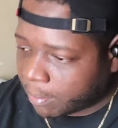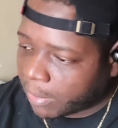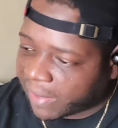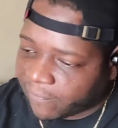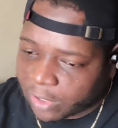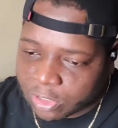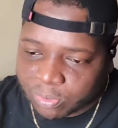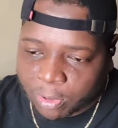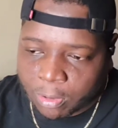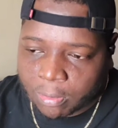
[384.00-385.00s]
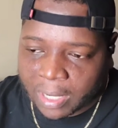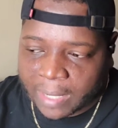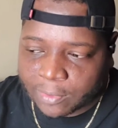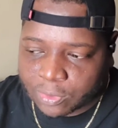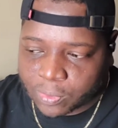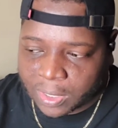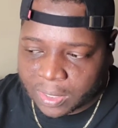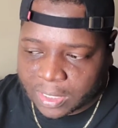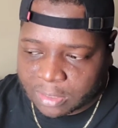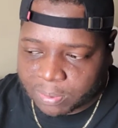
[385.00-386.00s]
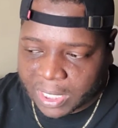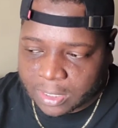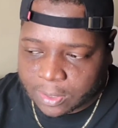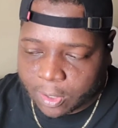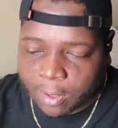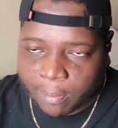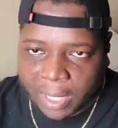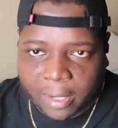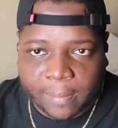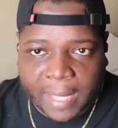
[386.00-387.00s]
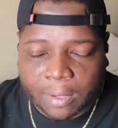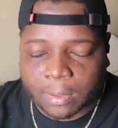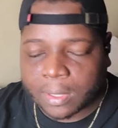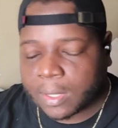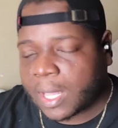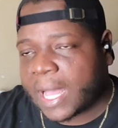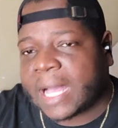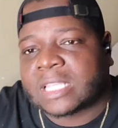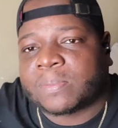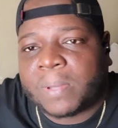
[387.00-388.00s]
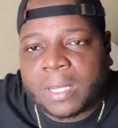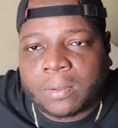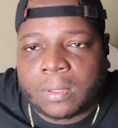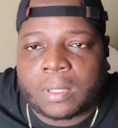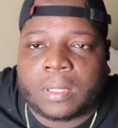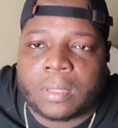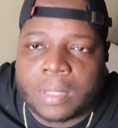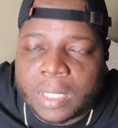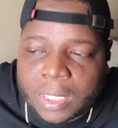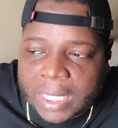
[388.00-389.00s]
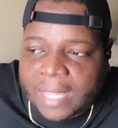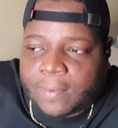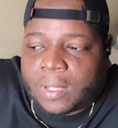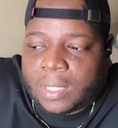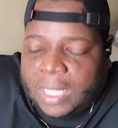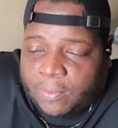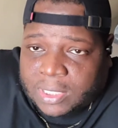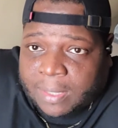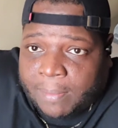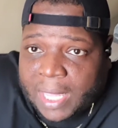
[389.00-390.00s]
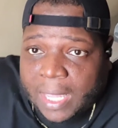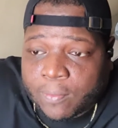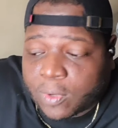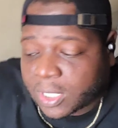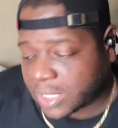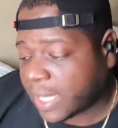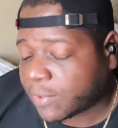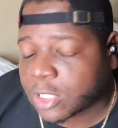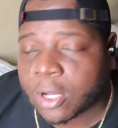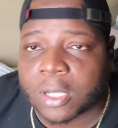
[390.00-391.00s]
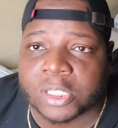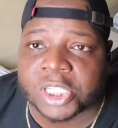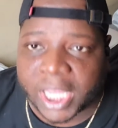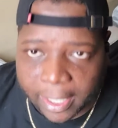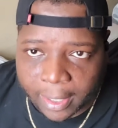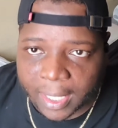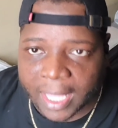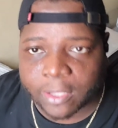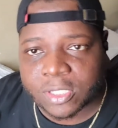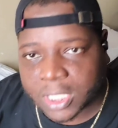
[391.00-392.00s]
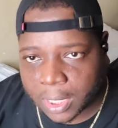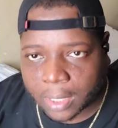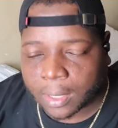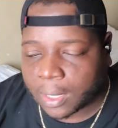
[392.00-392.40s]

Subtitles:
My first program was with this place called Marymount Hospital. It was called Cherrick Health Center,